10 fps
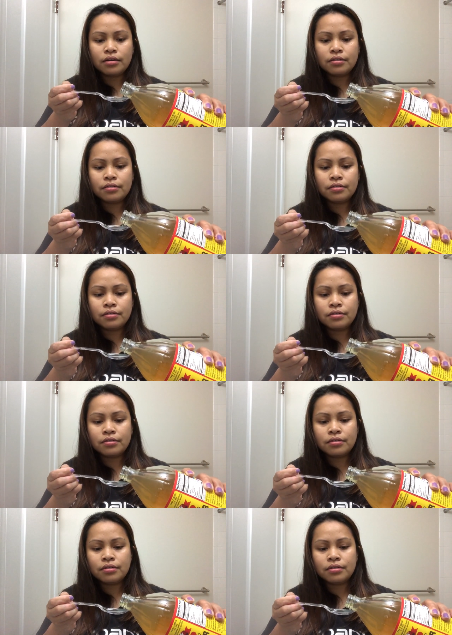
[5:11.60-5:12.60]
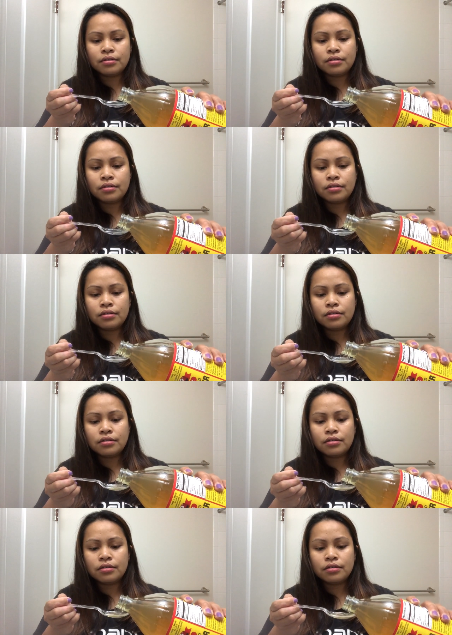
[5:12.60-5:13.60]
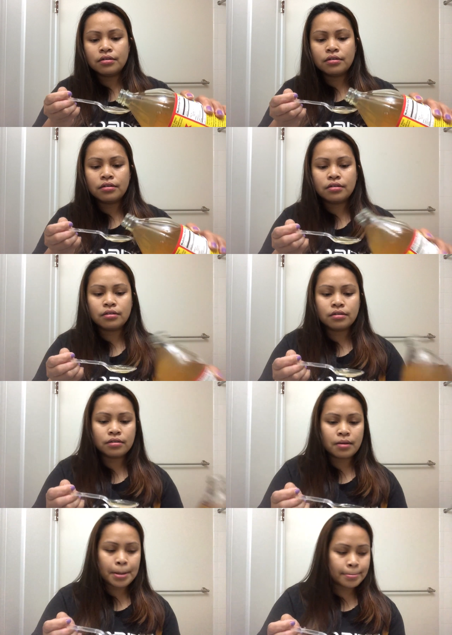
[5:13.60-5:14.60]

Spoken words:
Nobody speaks.